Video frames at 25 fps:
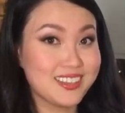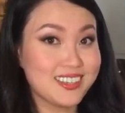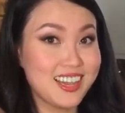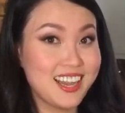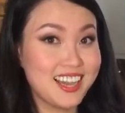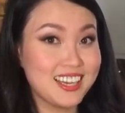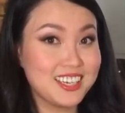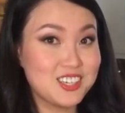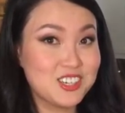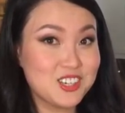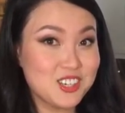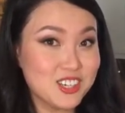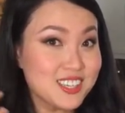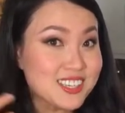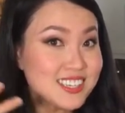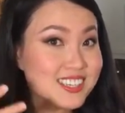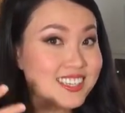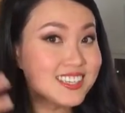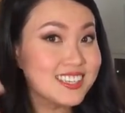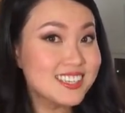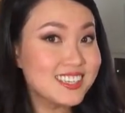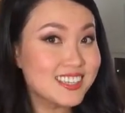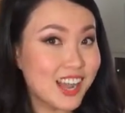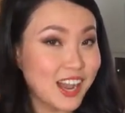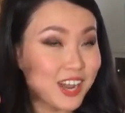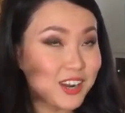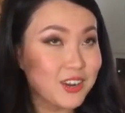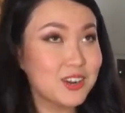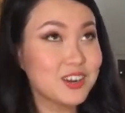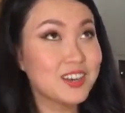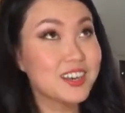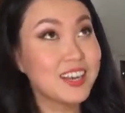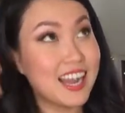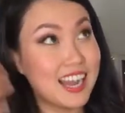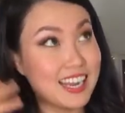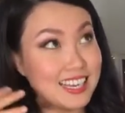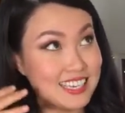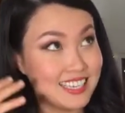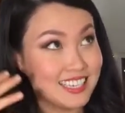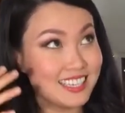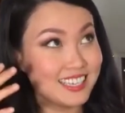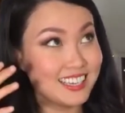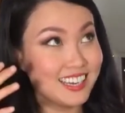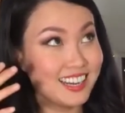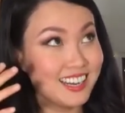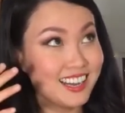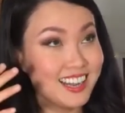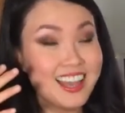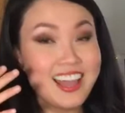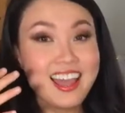I just decide on an
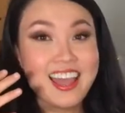idea